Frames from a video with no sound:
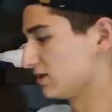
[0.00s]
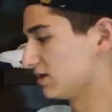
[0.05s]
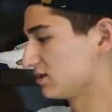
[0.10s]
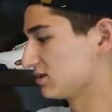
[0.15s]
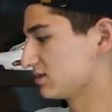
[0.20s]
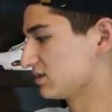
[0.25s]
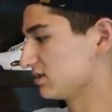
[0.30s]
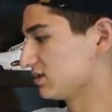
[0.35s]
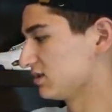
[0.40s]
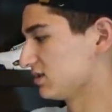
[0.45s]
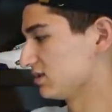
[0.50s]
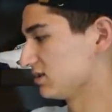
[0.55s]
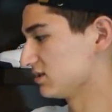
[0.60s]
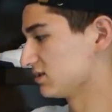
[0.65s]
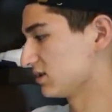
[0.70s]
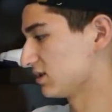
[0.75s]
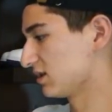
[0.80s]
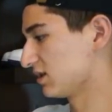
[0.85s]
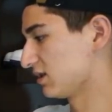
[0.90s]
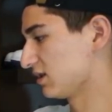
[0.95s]
This
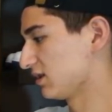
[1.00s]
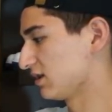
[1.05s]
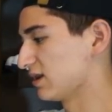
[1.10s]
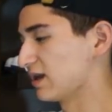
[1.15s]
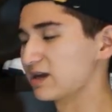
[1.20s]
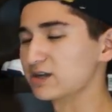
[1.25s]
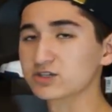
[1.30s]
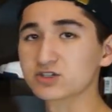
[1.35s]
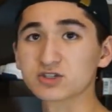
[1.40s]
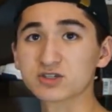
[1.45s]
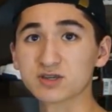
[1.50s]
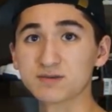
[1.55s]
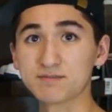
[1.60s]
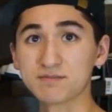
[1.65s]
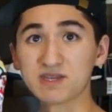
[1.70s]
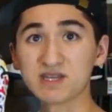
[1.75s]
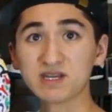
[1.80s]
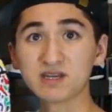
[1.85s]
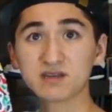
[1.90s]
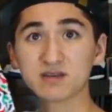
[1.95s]
is actually a
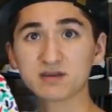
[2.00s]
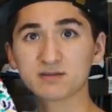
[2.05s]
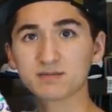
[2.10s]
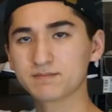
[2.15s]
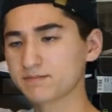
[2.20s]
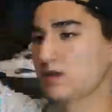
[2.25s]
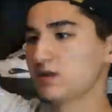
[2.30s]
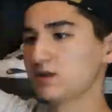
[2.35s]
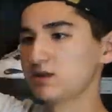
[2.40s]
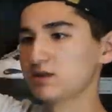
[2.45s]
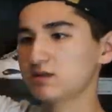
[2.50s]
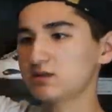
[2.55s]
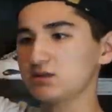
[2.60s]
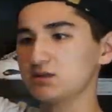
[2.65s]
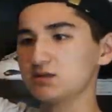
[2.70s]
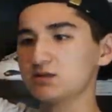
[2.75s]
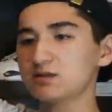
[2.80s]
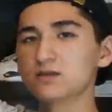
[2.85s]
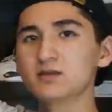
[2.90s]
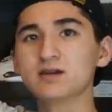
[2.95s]
medium,
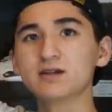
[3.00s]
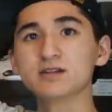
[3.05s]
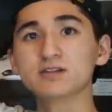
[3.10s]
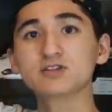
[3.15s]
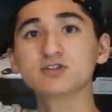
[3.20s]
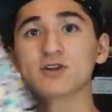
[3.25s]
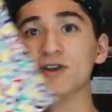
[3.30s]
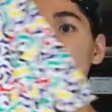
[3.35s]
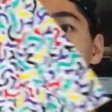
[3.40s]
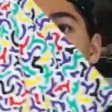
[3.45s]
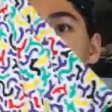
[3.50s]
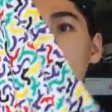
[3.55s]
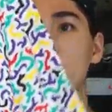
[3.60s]
and yeah, let's try it